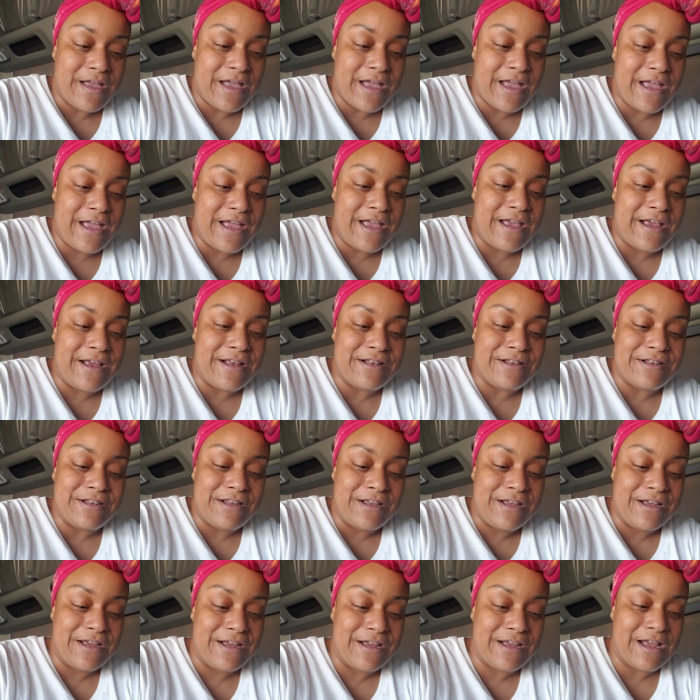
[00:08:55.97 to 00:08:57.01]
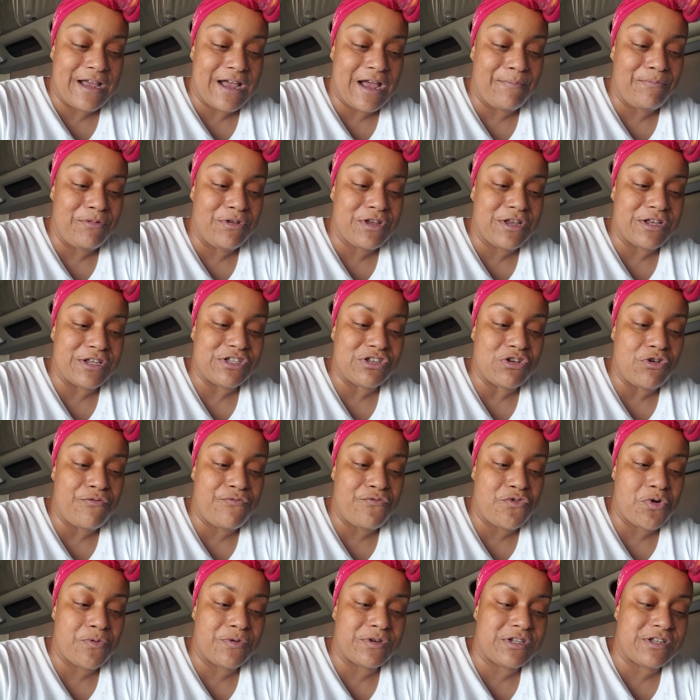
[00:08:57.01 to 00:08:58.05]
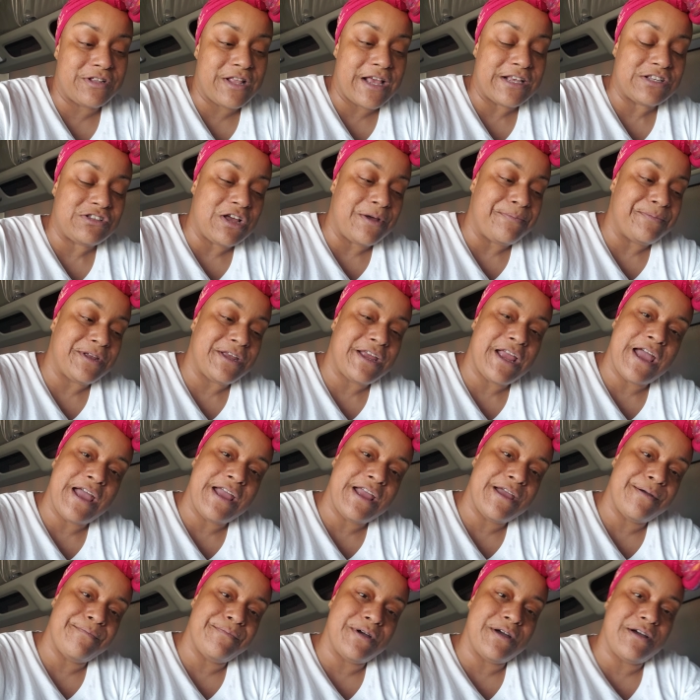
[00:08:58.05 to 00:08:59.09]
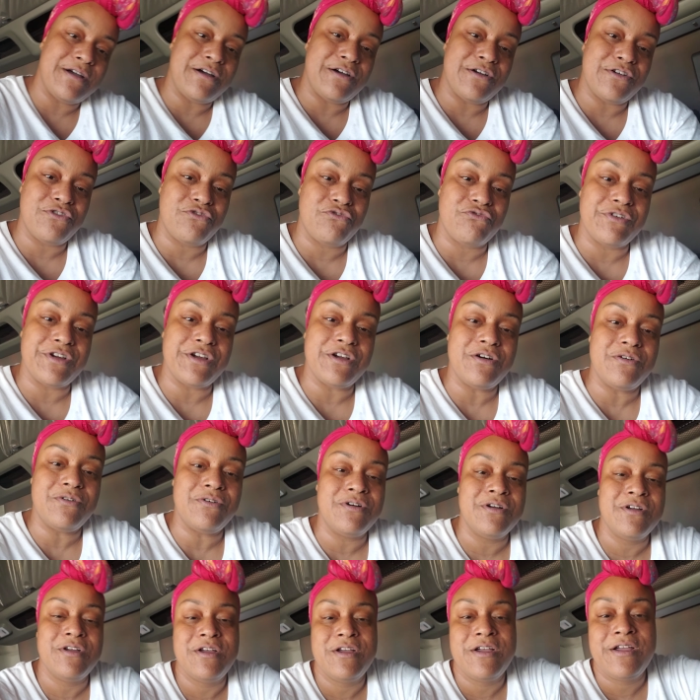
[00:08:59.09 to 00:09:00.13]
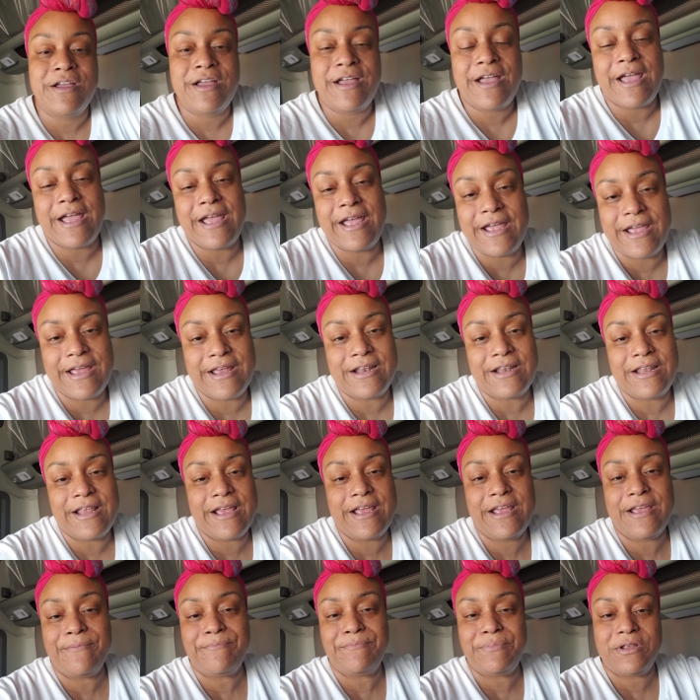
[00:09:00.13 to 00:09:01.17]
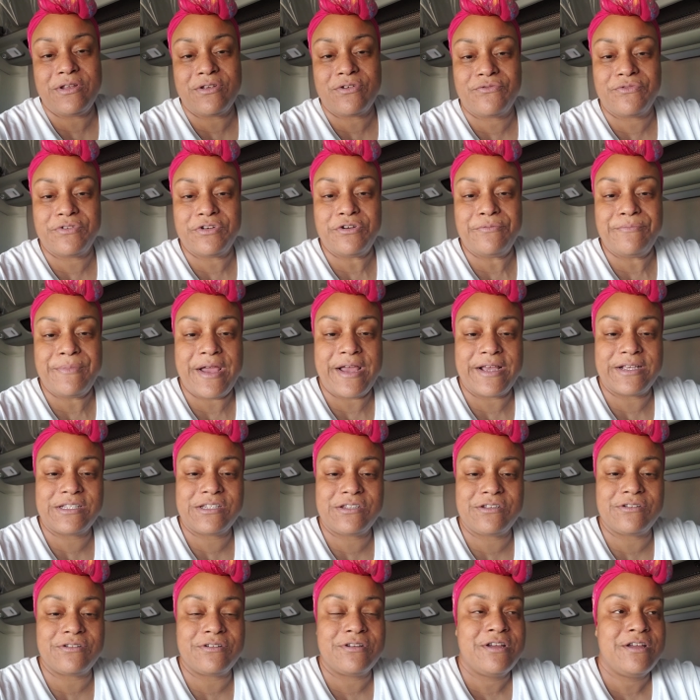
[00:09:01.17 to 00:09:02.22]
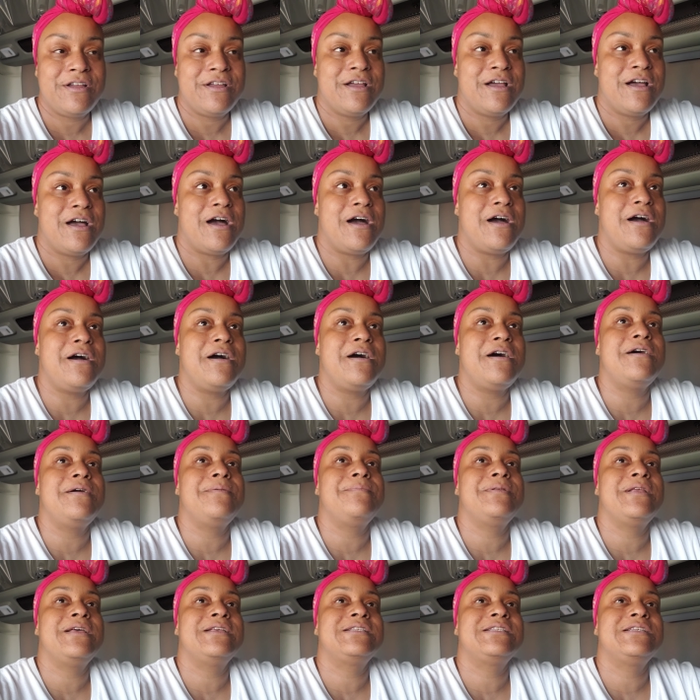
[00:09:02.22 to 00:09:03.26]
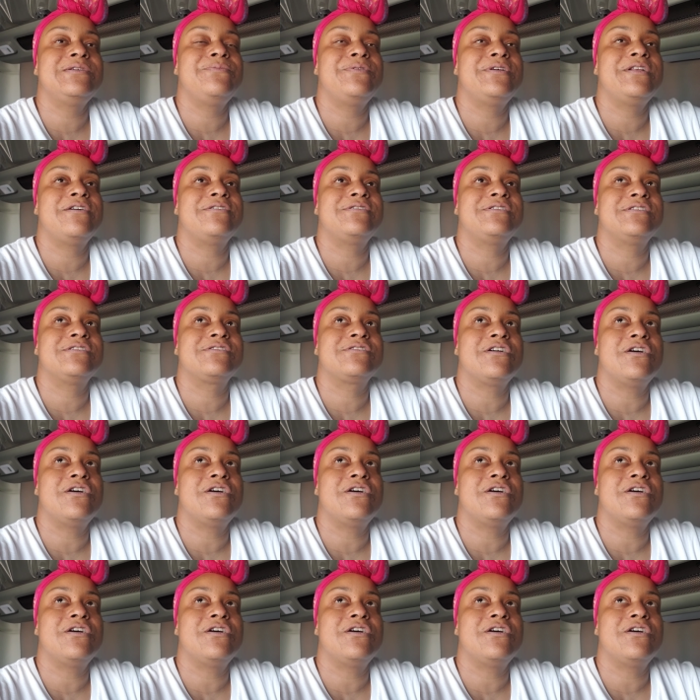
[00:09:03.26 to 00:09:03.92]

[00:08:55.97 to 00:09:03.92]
and I'm looking so forward to that. So I'm gonna get him a, a grill and let him be the grill master. Um, let's see what else is